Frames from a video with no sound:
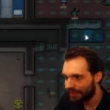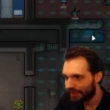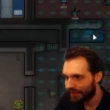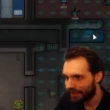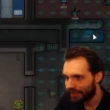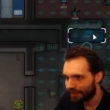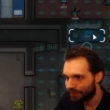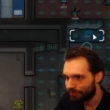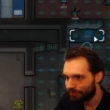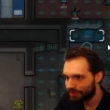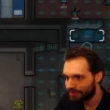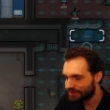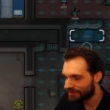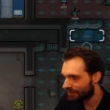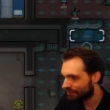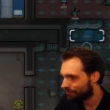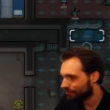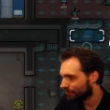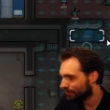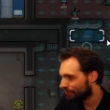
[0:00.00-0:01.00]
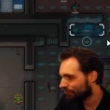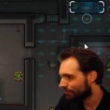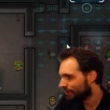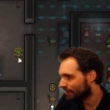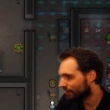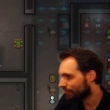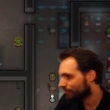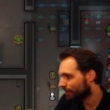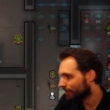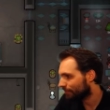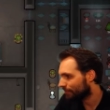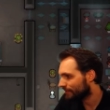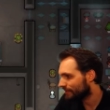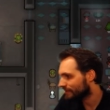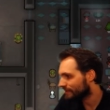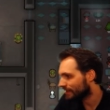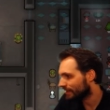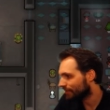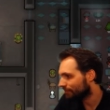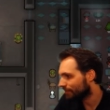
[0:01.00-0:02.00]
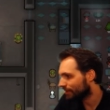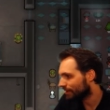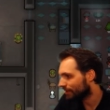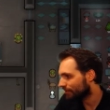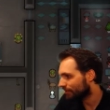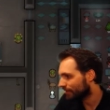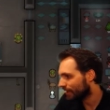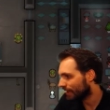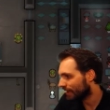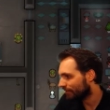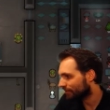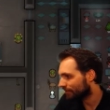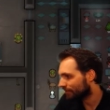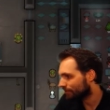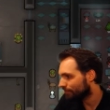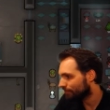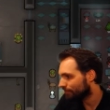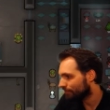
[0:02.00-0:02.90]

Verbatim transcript: And I wish I'd built my weapons yet, but I don't have them.